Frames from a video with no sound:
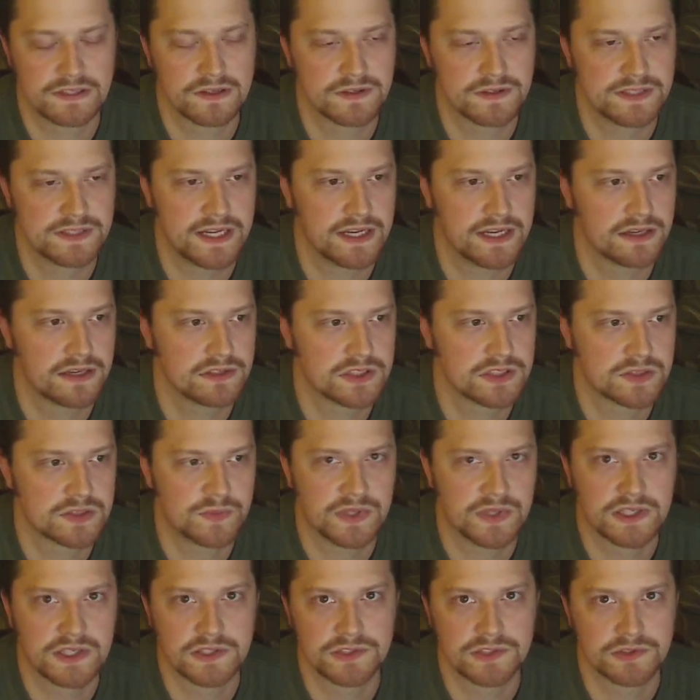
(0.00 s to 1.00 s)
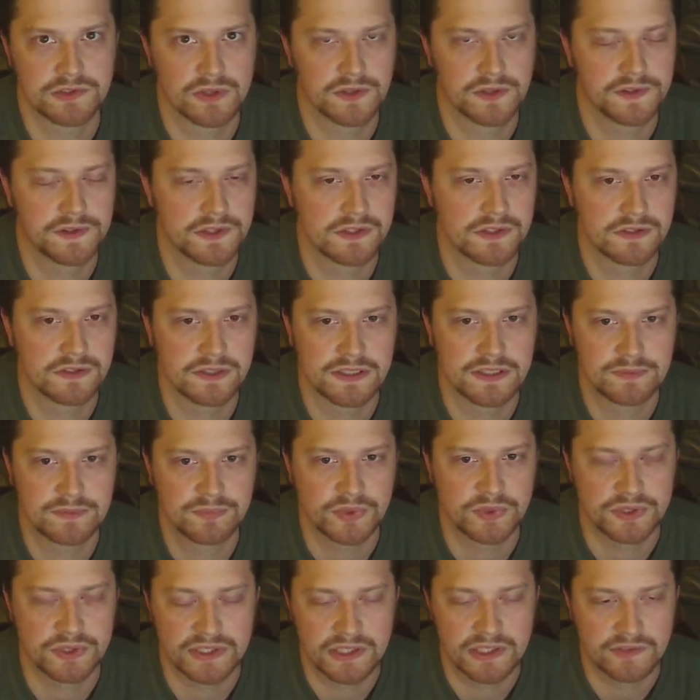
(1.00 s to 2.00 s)
and take it just because you're on the internet
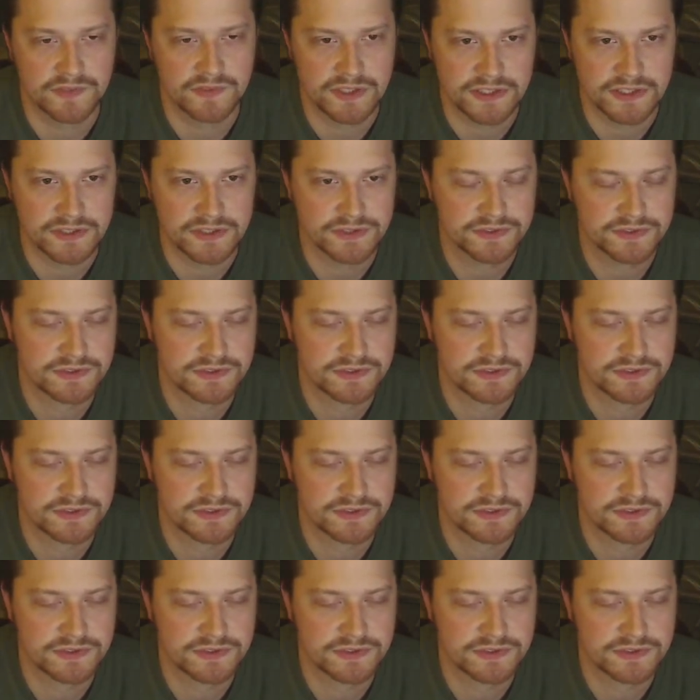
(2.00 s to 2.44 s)
putting out videos.